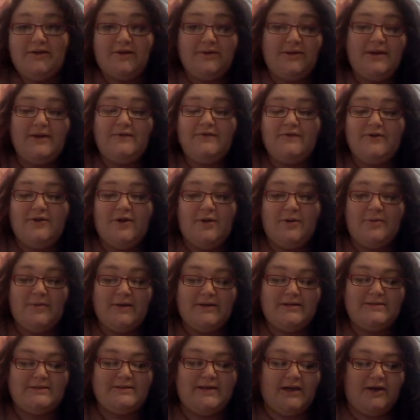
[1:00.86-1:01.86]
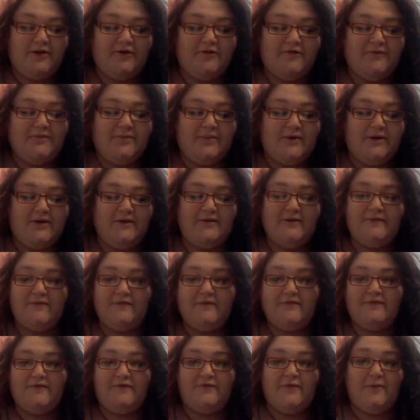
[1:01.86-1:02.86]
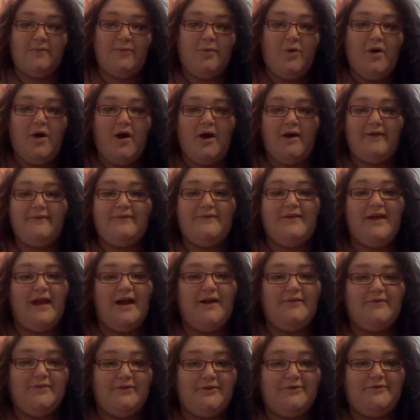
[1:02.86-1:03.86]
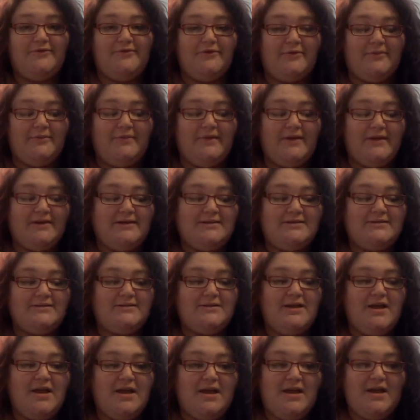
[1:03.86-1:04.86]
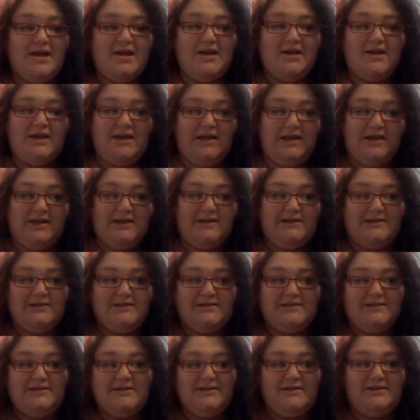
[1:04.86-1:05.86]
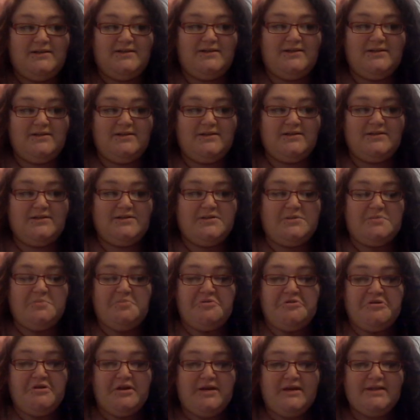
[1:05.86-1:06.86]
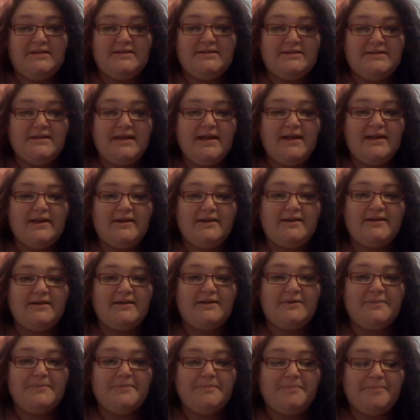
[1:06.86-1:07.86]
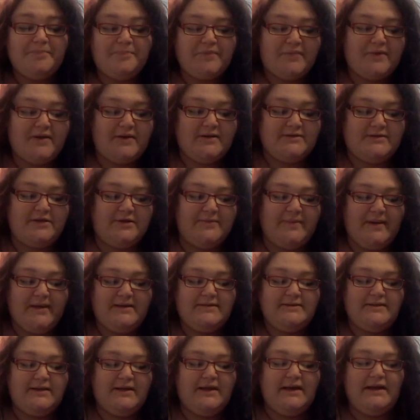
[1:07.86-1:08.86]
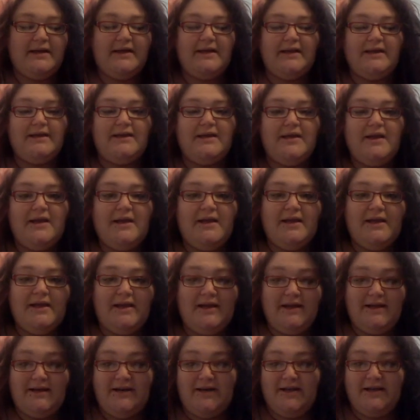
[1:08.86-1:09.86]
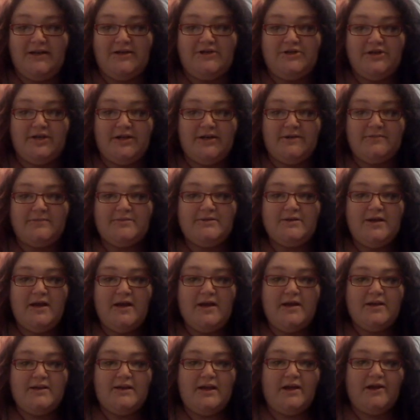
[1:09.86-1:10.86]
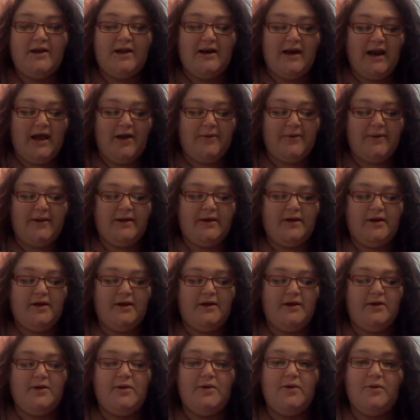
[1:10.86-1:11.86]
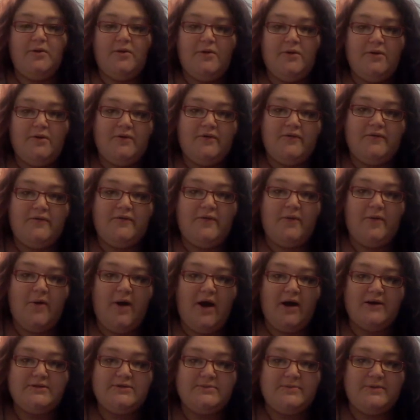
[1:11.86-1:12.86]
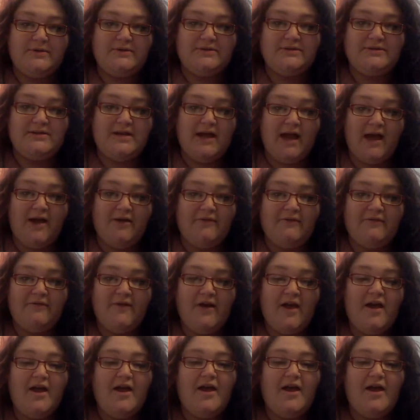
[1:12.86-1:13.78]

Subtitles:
don't even know myself, but from what I've gathered from this, it's pretty sick. So basically, in Egypt, they're allowing a law for husbands to have